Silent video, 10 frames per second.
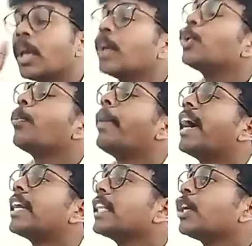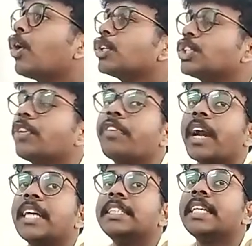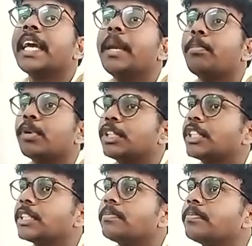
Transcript: to bear the cost of rising inputs.